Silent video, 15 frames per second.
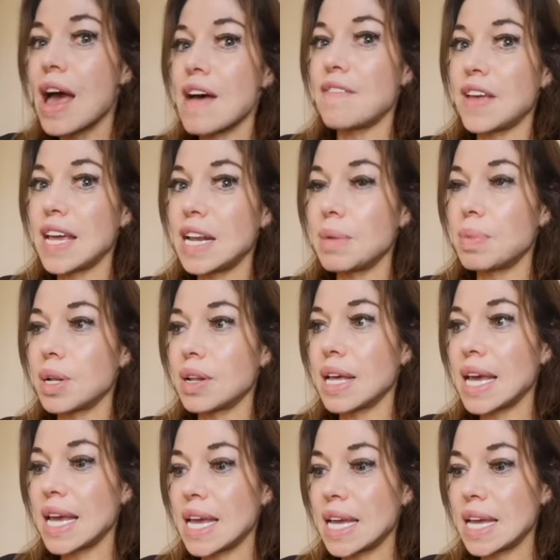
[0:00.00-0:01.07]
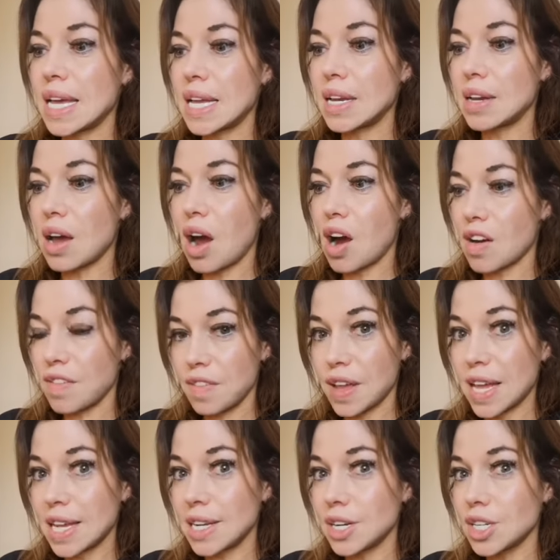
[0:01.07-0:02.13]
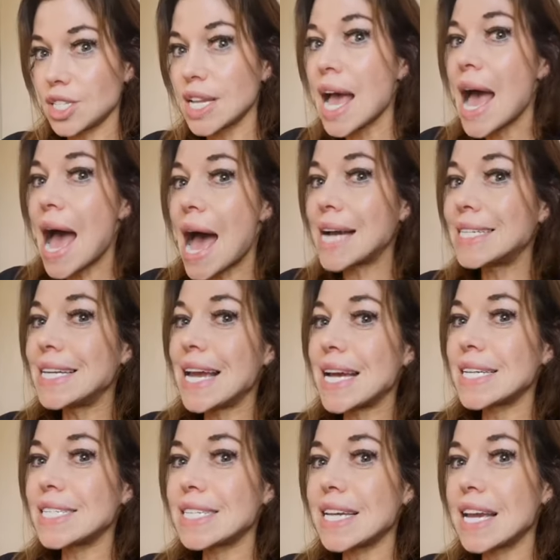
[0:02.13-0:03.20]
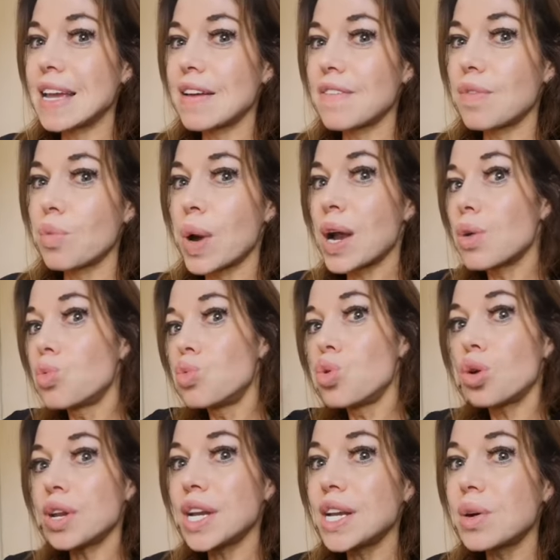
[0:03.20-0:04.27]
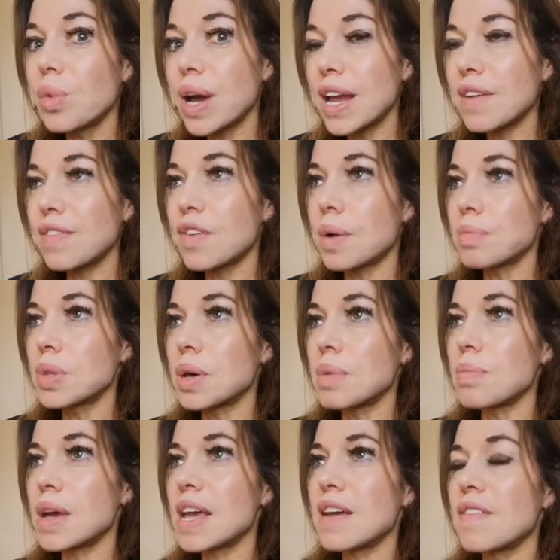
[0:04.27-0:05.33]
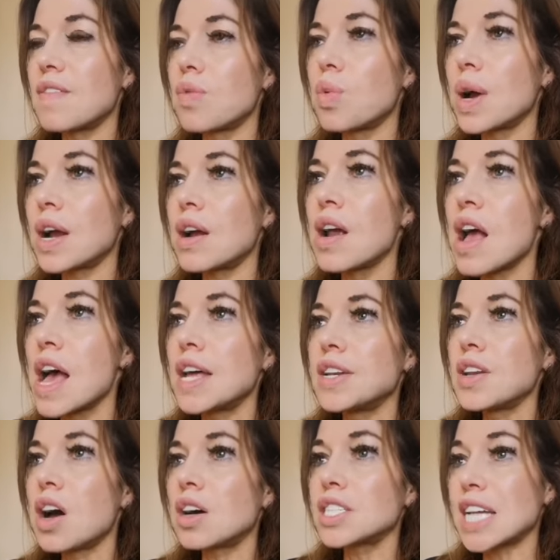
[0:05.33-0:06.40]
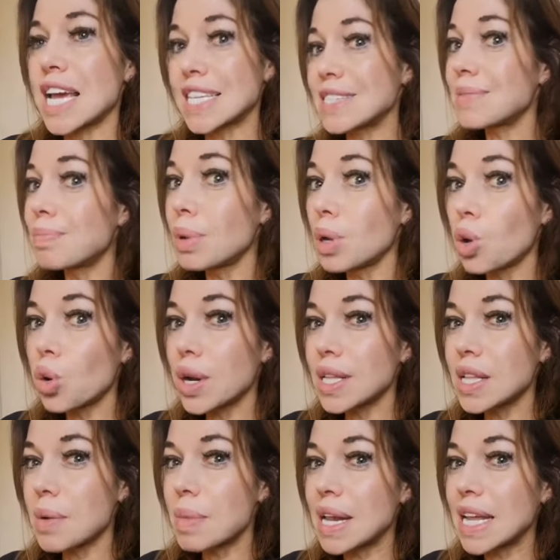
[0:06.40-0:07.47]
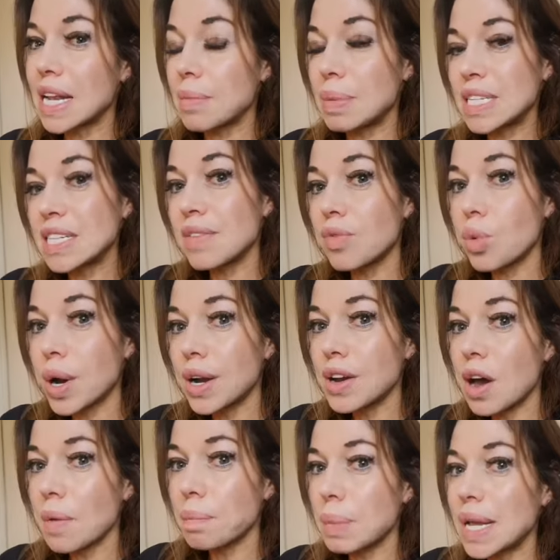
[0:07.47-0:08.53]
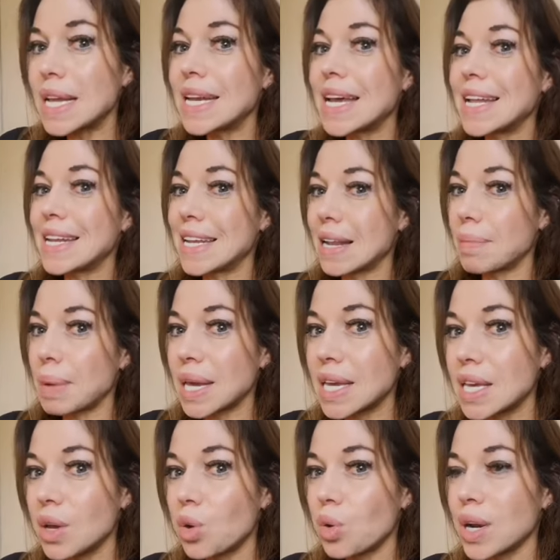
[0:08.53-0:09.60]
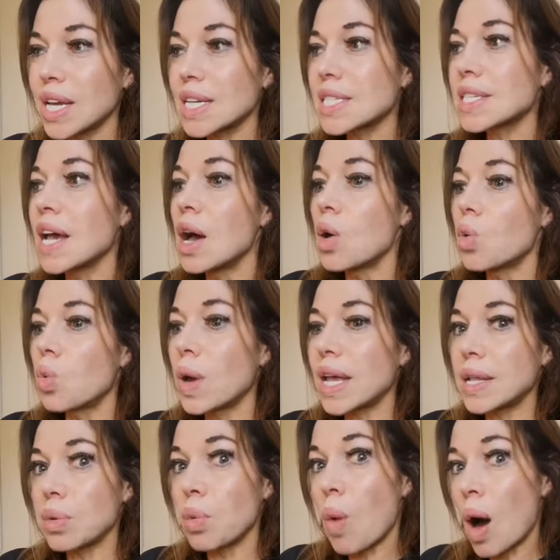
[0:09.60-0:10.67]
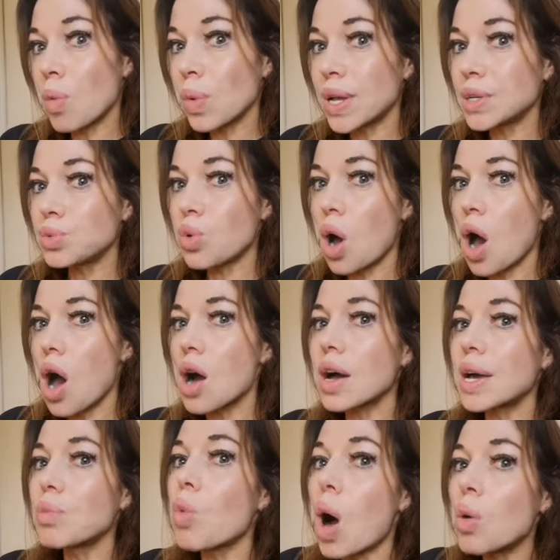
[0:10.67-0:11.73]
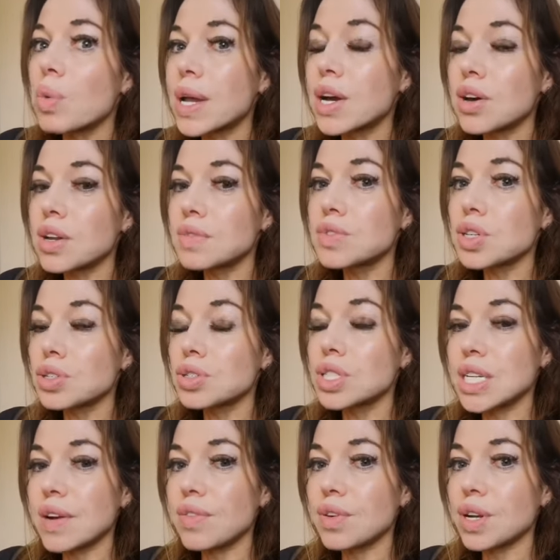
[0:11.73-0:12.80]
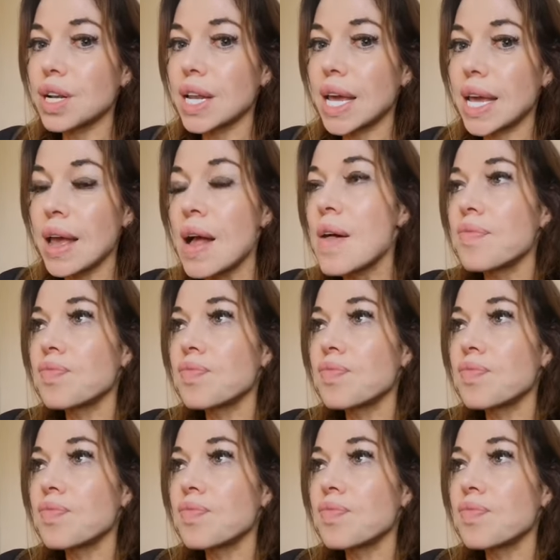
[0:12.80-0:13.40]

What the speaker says: available in our failures. And yet, if we're running away from them, if we're not exploring them a little bit, if we're not being a little bit curious with what went wrong and what we could have done differently,